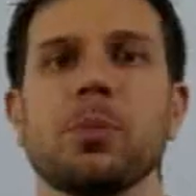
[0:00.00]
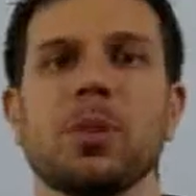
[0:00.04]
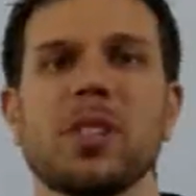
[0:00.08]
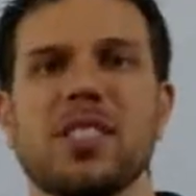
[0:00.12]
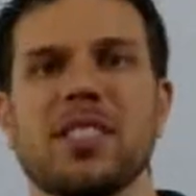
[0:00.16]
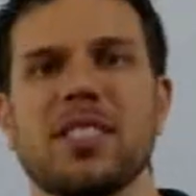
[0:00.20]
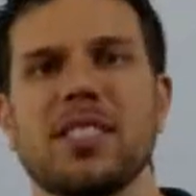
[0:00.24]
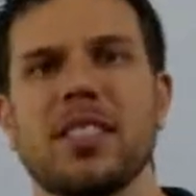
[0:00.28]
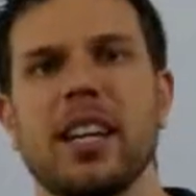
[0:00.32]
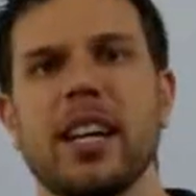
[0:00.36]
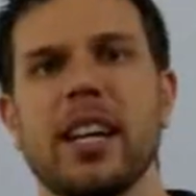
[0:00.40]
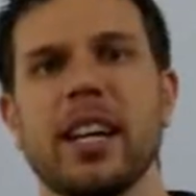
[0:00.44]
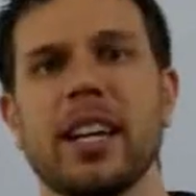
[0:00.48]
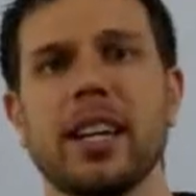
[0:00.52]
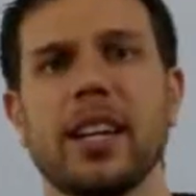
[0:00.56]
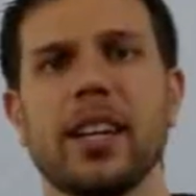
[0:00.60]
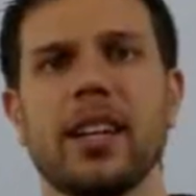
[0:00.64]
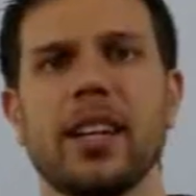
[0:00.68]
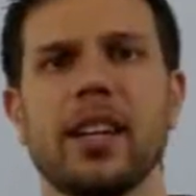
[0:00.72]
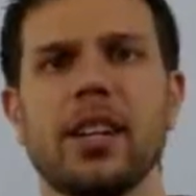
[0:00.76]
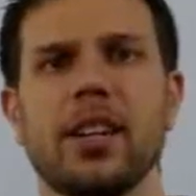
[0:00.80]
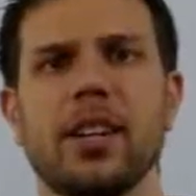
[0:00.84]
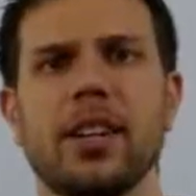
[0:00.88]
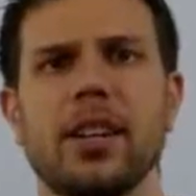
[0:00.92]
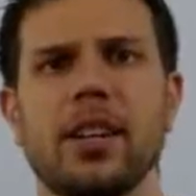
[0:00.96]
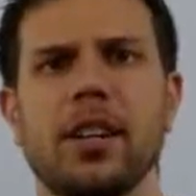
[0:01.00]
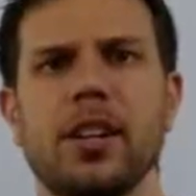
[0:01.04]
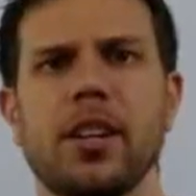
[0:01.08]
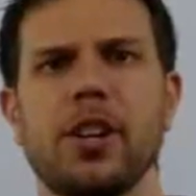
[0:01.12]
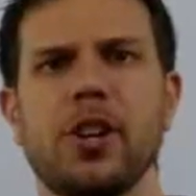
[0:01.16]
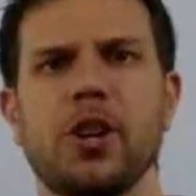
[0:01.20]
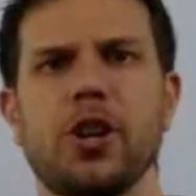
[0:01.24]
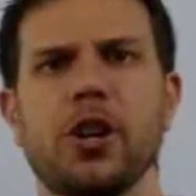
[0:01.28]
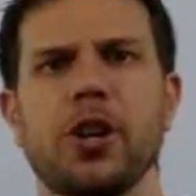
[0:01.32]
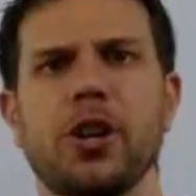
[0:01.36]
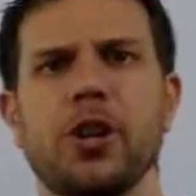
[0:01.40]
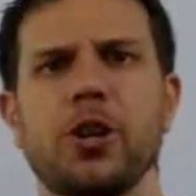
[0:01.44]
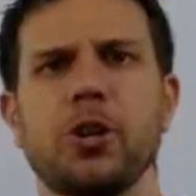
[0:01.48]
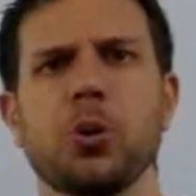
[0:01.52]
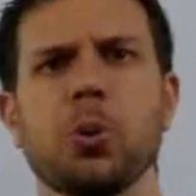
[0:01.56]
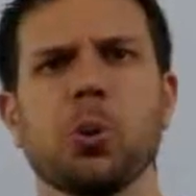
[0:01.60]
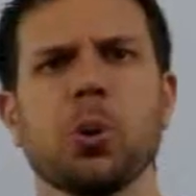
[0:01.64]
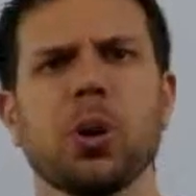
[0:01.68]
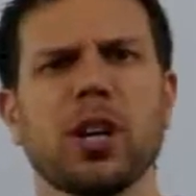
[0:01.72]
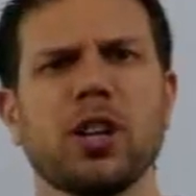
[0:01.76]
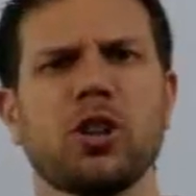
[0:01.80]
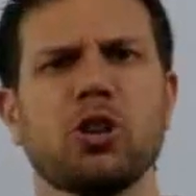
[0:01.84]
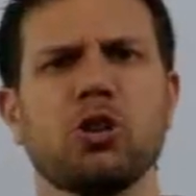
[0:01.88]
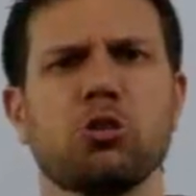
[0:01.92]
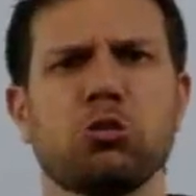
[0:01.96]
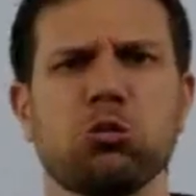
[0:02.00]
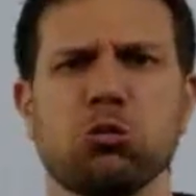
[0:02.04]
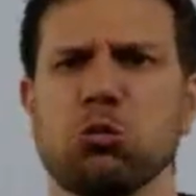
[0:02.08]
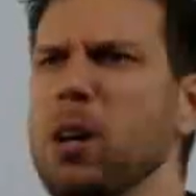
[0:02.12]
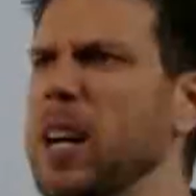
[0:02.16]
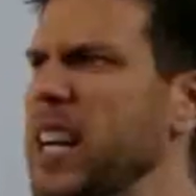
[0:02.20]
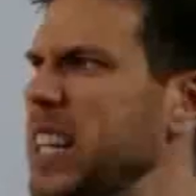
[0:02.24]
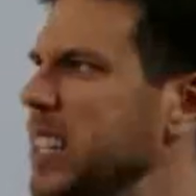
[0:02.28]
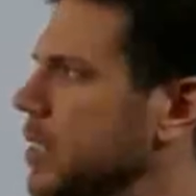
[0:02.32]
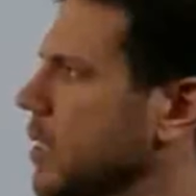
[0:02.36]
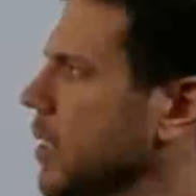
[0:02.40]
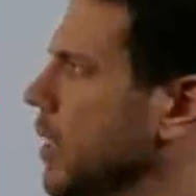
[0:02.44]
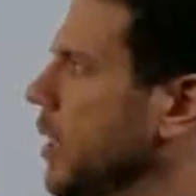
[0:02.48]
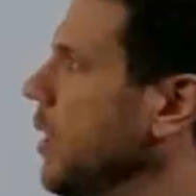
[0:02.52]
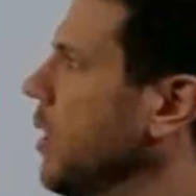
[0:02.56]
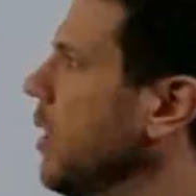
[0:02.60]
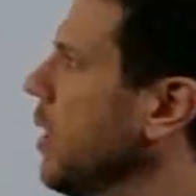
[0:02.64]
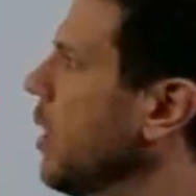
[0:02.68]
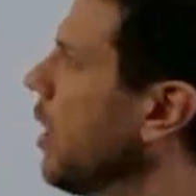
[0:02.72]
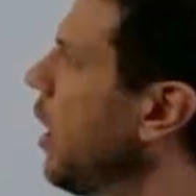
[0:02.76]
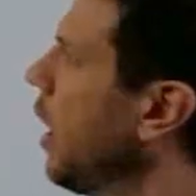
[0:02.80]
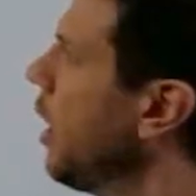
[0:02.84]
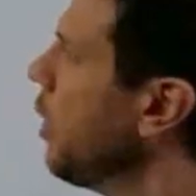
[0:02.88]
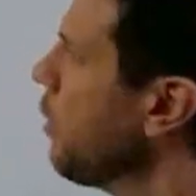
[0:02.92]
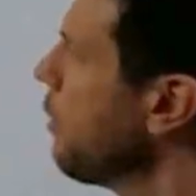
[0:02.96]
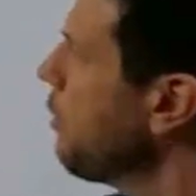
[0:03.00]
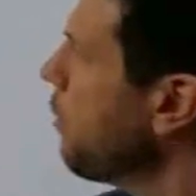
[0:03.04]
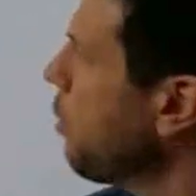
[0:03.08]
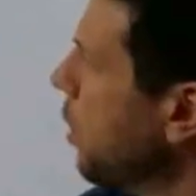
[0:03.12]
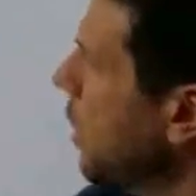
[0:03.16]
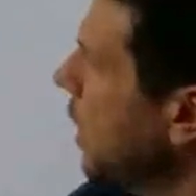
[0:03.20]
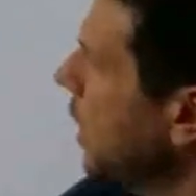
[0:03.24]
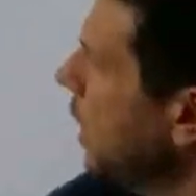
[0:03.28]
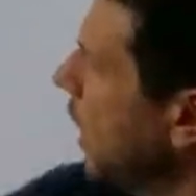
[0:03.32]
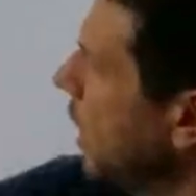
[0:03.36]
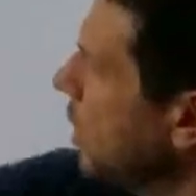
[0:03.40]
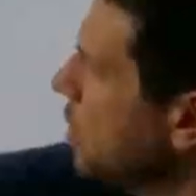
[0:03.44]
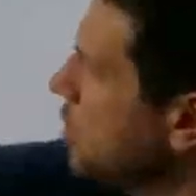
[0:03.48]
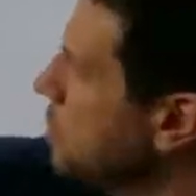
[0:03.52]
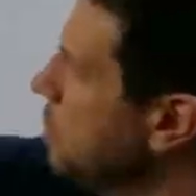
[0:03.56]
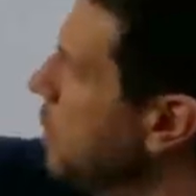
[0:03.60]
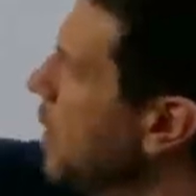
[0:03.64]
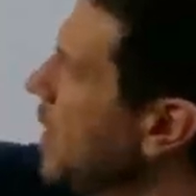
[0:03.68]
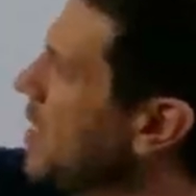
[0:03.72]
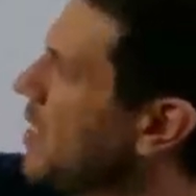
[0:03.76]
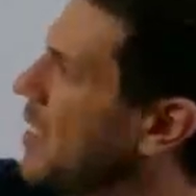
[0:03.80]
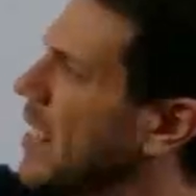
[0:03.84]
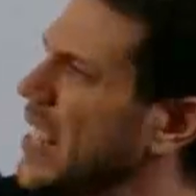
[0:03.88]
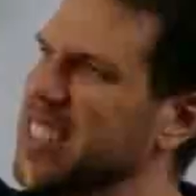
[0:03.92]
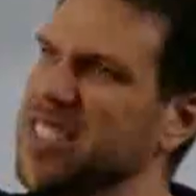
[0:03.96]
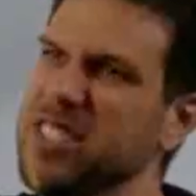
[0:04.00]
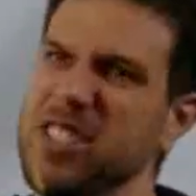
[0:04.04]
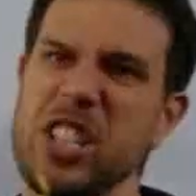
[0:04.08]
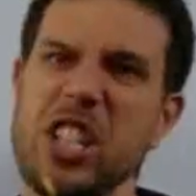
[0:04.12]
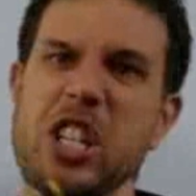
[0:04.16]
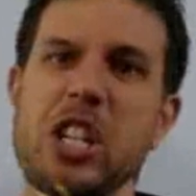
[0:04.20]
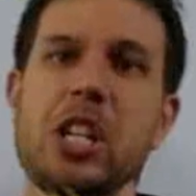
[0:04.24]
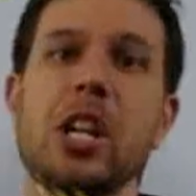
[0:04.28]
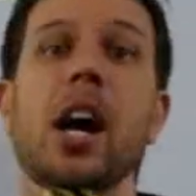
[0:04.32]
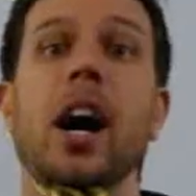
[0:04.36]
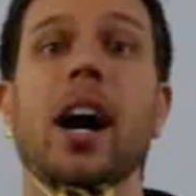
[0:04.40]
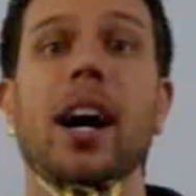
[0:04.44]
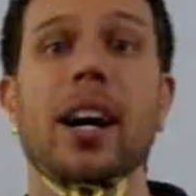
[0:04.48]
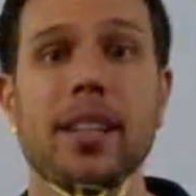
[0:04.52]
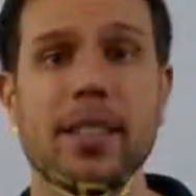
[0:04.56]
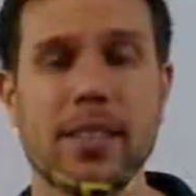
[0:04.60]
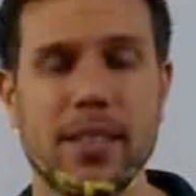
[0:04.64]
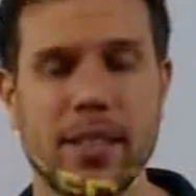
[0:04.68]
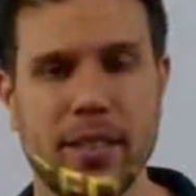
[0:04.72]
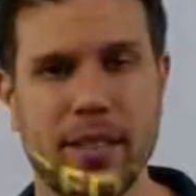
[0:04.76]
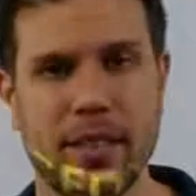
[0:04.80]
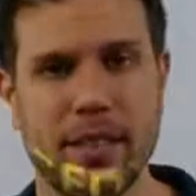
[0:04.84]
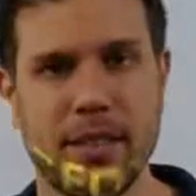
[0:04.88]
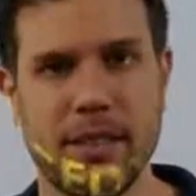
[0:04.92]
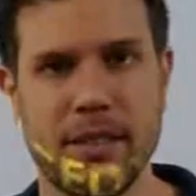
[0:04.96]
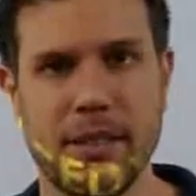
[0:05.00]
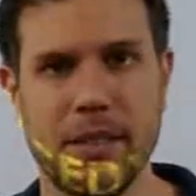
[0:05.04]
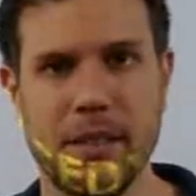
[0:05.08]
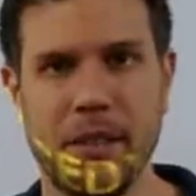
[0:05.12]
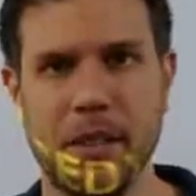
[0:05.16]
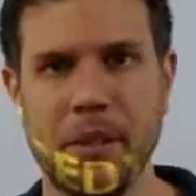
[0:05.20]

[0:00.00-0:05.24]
would say, "You are crazy. $140 a month? That's nuts."